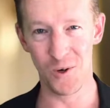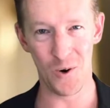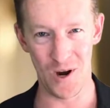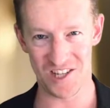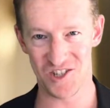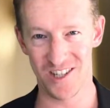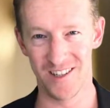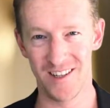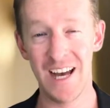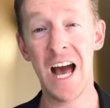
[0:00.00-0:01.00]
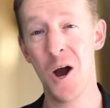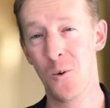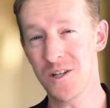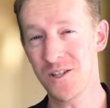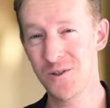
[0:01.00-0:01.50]
you a question.
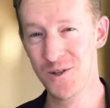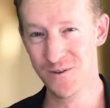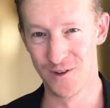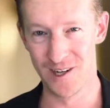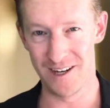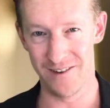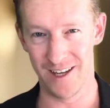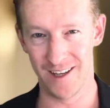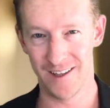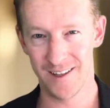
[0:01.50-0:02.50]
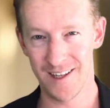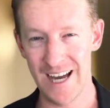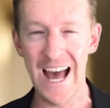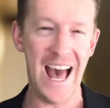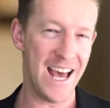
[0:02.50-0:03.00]
What do you do for a living?
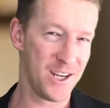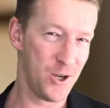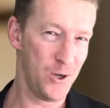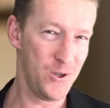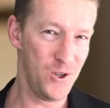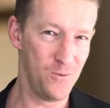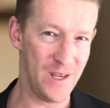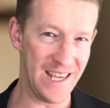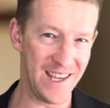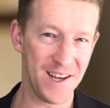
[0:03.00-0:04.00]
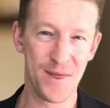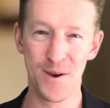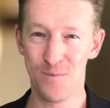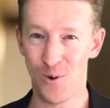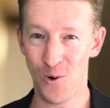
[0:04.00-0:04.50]
And could you be
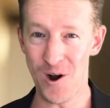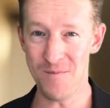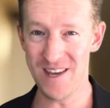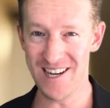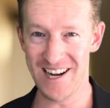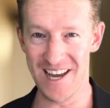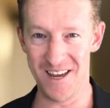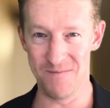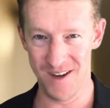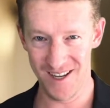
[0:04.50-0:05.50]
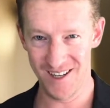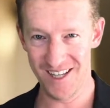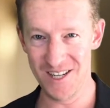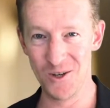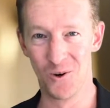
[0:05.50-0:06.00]
the premier name
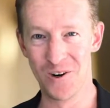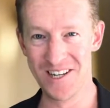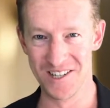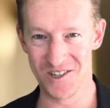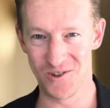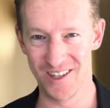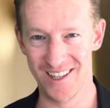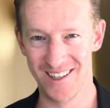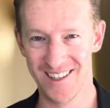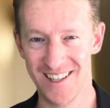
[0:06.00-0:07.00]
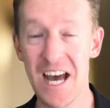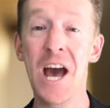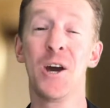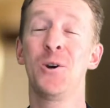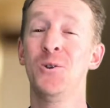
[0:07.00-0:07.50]
in your industry?
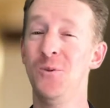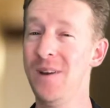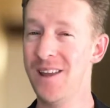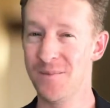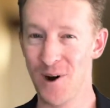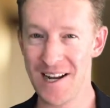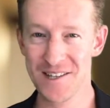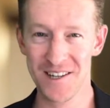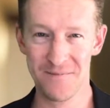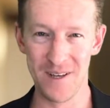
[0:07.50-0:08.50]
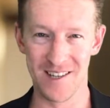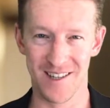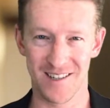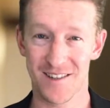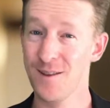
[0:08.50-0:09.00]
Could you be the Branson of
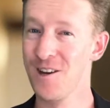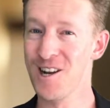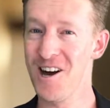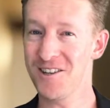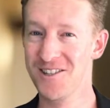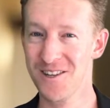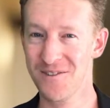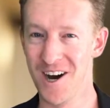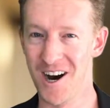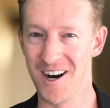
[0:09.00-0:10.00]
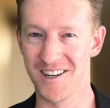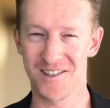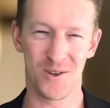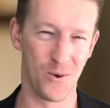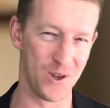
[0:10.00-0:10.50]
business, the Clarkson of
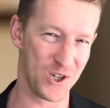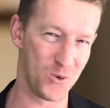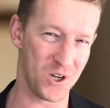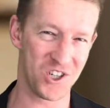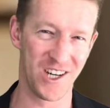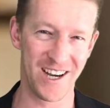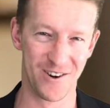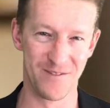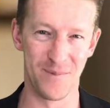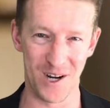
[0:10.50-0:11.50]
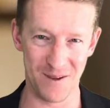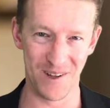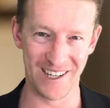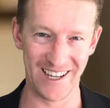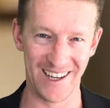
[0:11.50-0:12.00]
cars, or the Schwarzenegger of
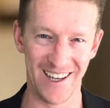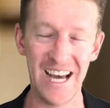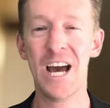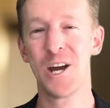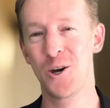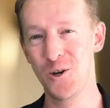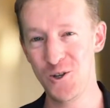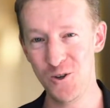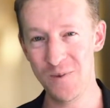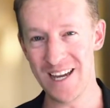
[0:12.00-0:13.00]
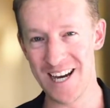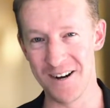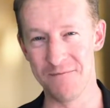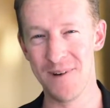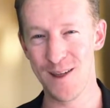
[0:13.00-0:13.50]
bodybuilding? Could you
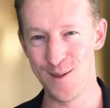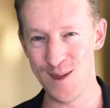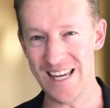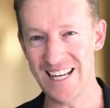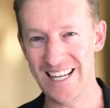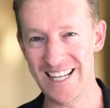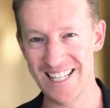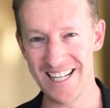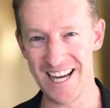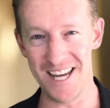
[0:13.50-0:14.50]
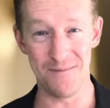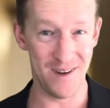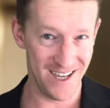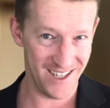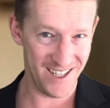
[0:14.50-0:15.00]
become the leading name
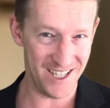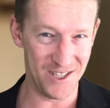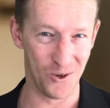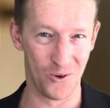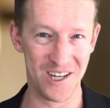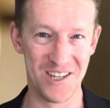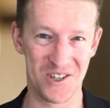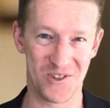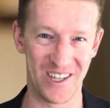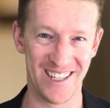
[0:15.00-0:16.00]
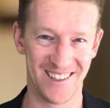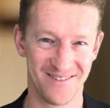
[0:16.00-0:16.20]
in your industry?